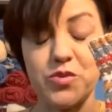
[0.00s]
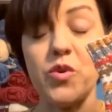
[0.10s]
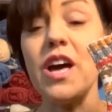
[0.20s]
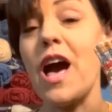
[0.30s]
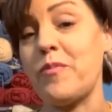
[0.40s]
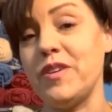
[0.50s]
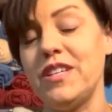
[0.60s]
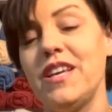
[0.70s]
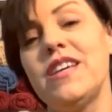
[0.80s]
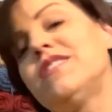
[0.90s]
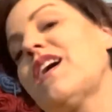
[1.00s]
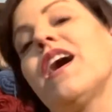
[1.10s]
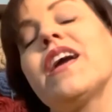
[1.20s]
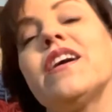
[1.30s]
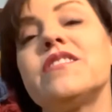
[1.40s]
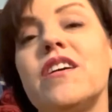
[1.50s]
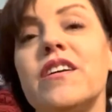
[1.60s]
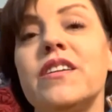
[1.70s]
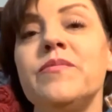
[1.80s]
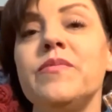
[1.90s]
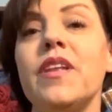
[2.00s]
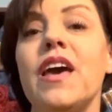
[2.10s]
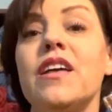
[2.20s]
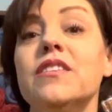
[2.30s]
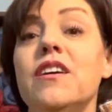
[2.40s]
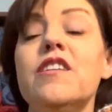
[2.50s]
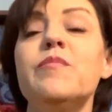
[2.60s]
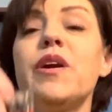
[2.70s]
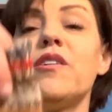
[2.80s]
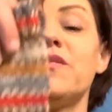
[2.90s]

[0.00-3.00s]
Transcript: what happened is I cast on a long pair of